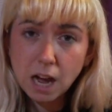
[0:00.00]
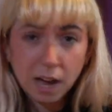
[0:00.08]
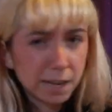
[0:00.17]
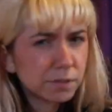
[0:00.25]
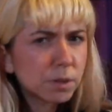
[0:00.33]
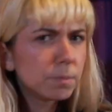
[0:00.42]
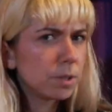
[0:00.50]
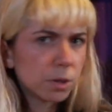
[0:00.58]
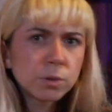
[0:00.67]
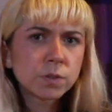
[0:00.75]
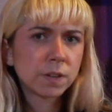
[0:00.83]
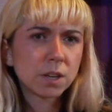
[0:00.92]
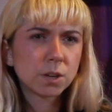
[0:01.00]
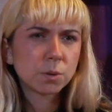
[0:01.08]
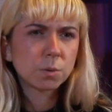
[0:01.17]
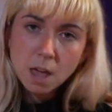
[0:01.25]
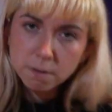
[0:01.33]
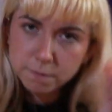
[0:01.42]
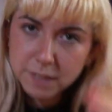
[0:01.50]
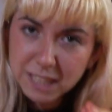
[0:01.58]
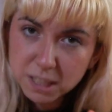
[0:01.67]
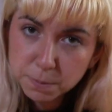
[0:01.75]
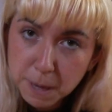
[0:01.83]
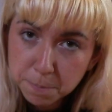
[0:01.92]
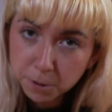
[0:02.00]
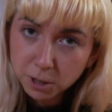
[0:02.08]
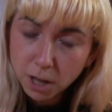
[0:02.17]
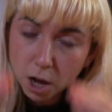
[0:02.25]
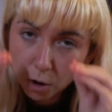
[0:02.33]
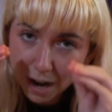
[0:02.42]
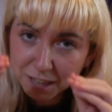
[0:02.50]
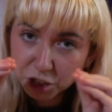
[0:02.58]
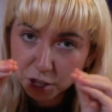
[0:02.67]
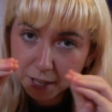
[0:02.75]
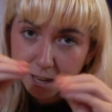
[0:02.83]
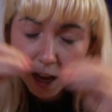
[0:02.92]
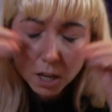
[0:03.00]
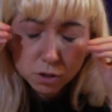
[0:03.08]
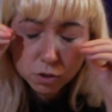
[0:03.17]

have some news for you. Village People are actually